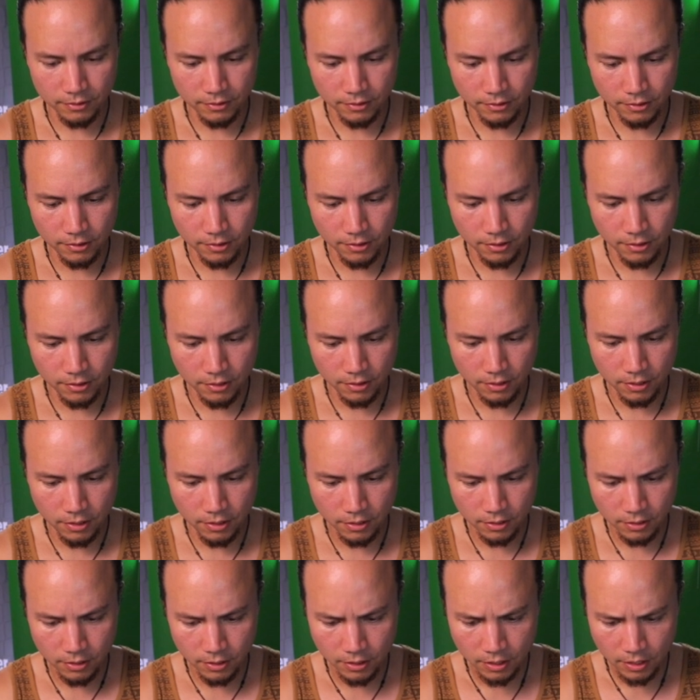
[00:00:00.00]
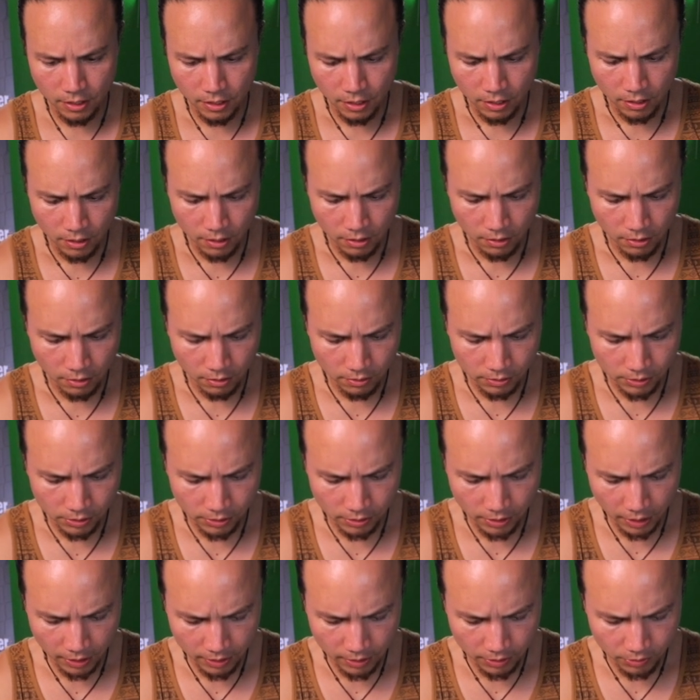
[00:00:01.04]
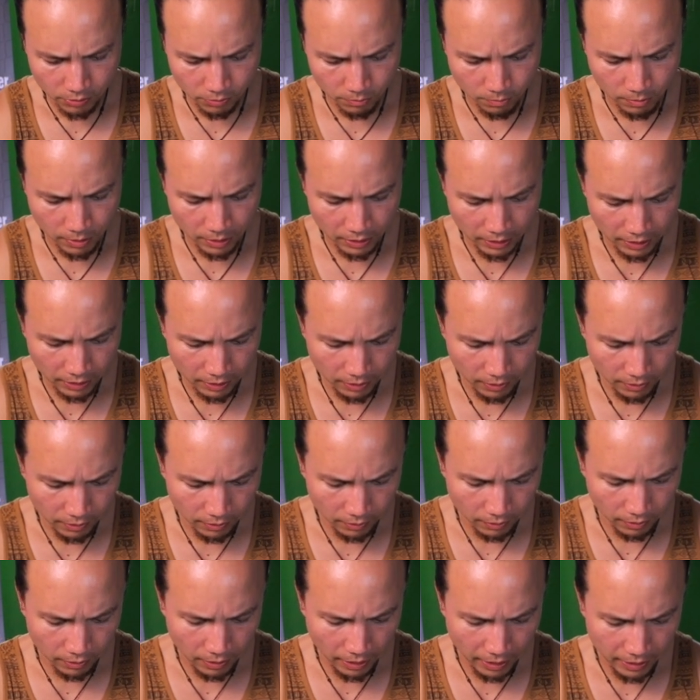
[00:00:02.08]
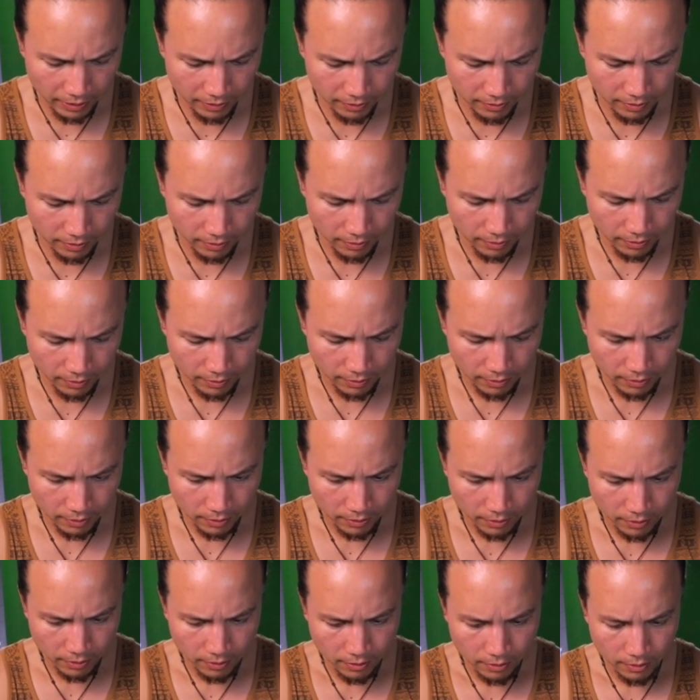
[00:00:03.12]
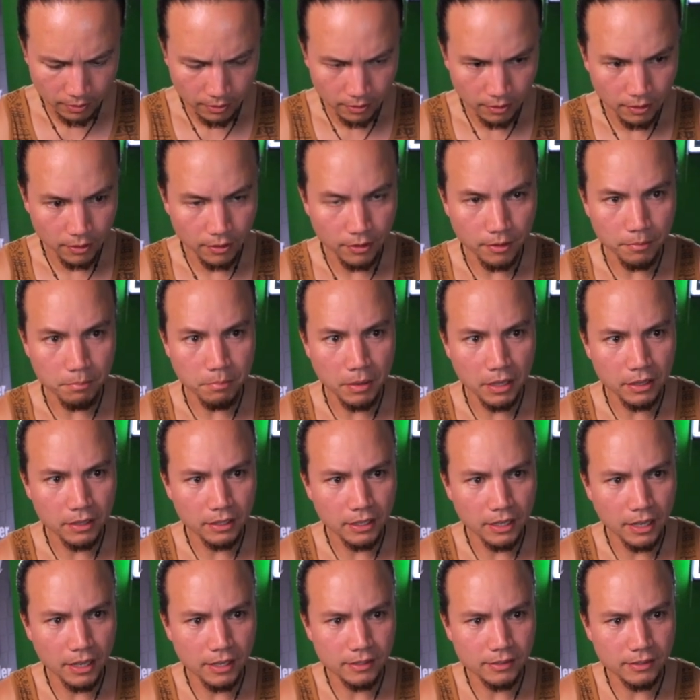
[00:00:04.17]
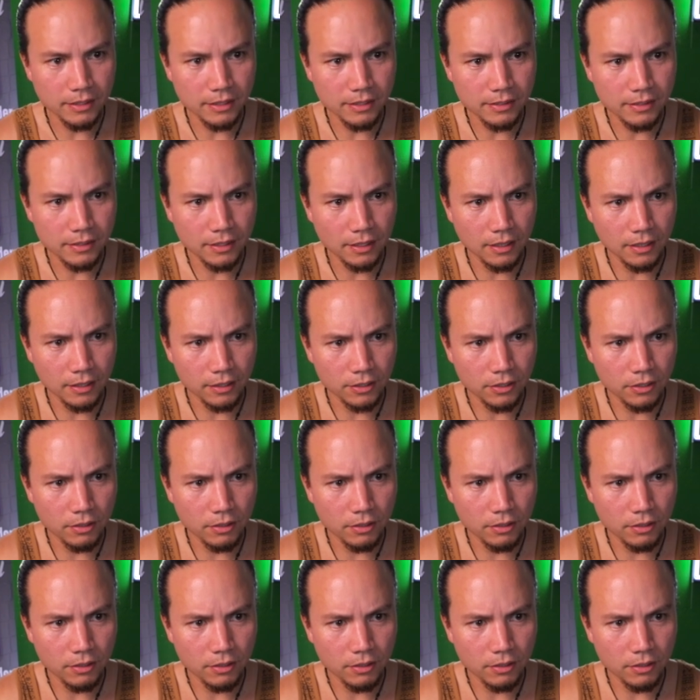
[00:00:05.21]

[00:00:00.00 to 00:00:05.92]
Ooh. Oh, she's got this really light, the belly has this uh,